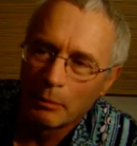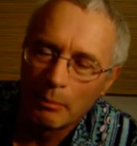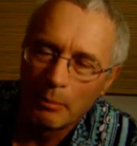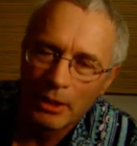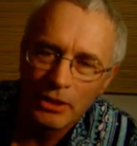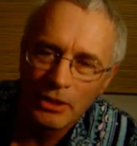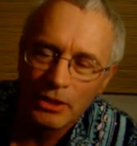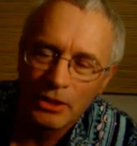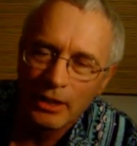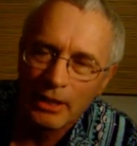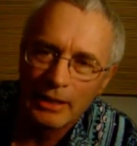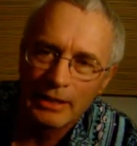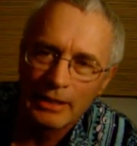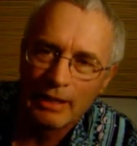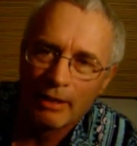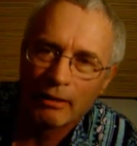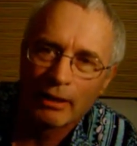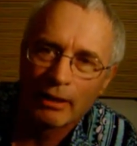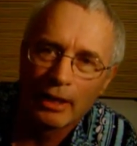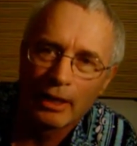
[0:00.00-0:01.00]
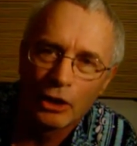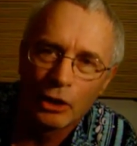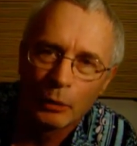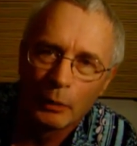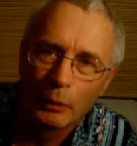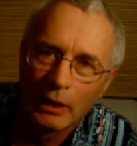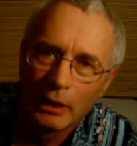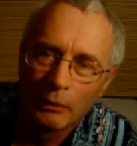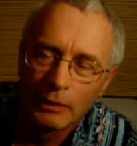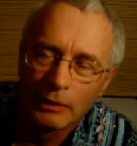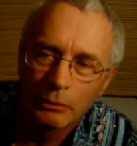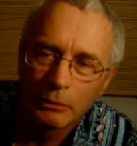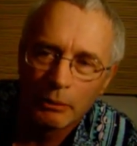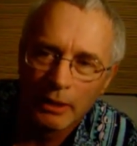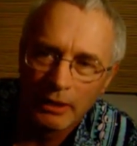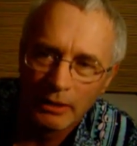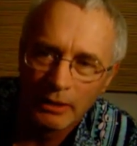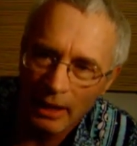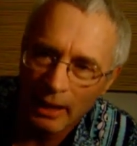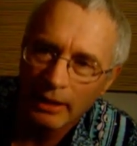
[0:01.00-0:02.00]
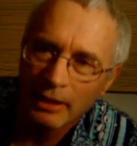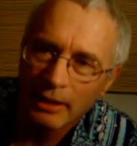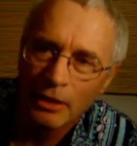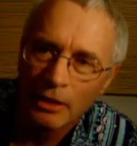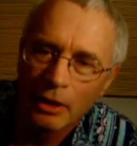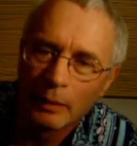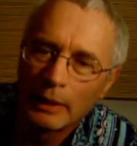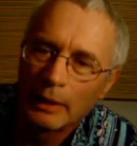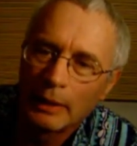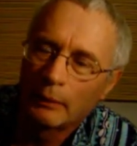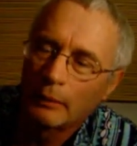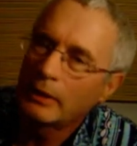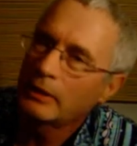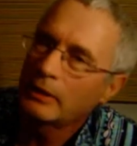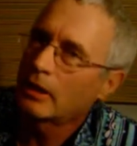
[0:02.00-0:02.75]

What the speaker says: mentioned that he sounded like Huey Lewis when he sang the Huey Lewis,